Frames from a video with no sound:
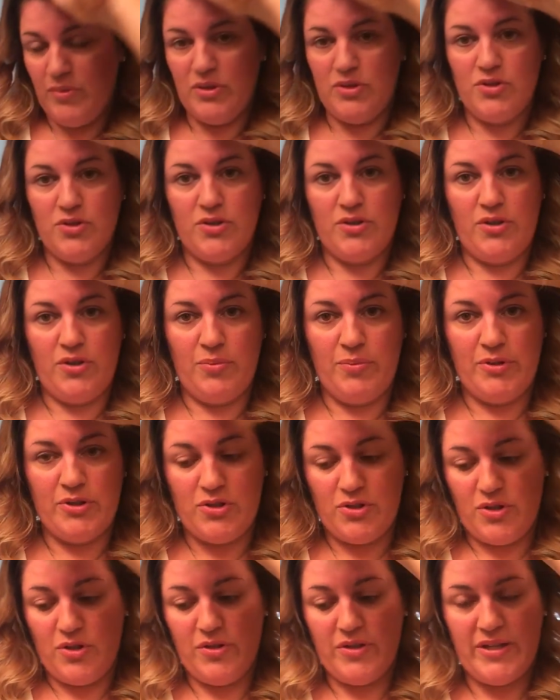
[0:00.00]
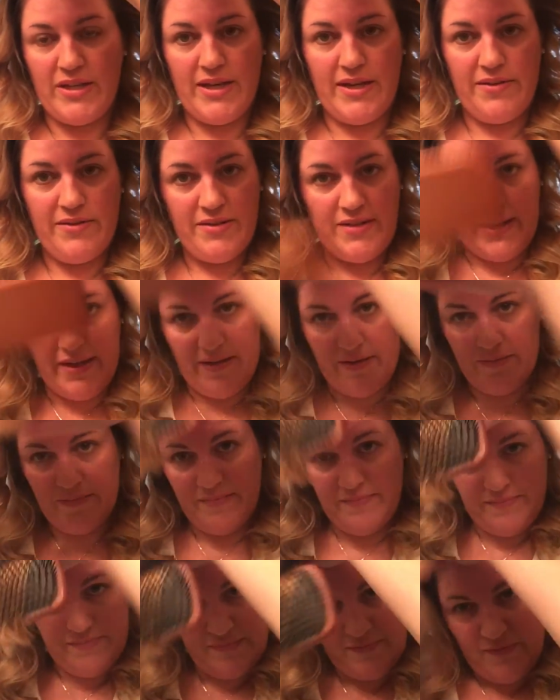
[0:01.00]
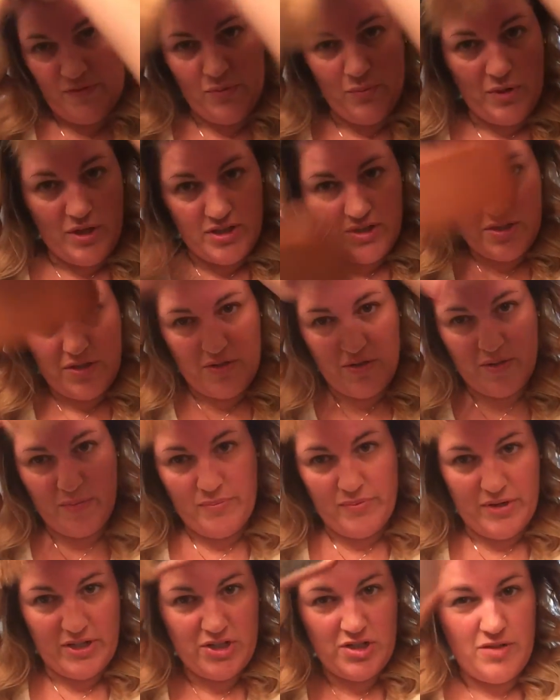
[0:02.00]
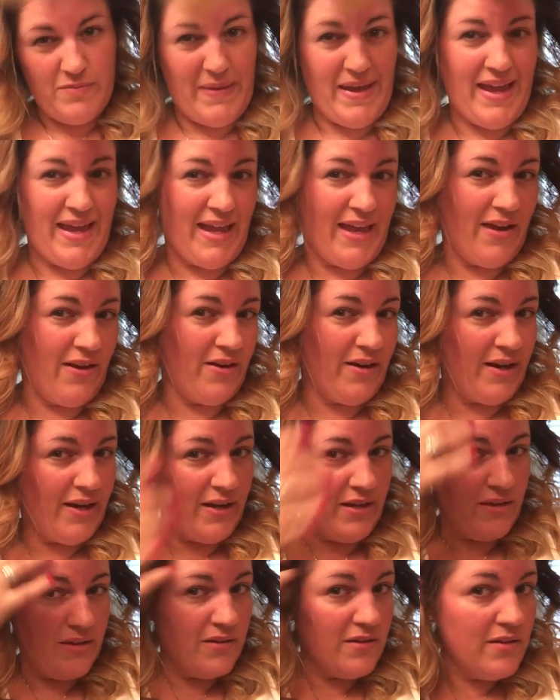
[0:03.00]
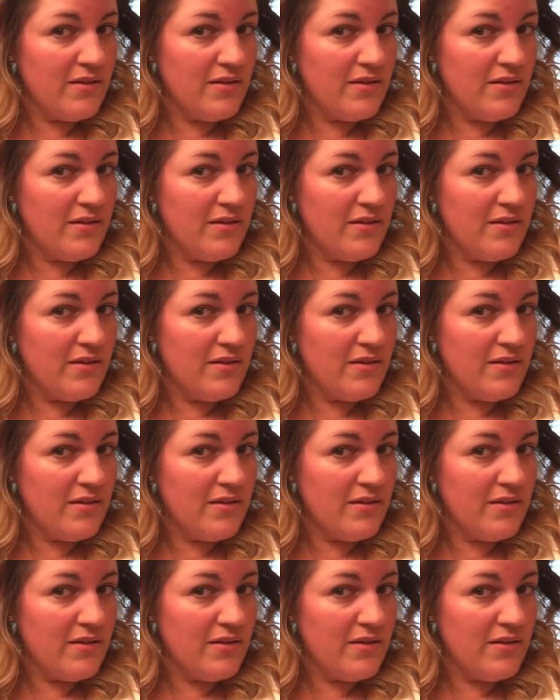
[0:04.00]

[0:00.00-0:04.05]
put your, put your curling iron down. If you want to, you could brush the bang area.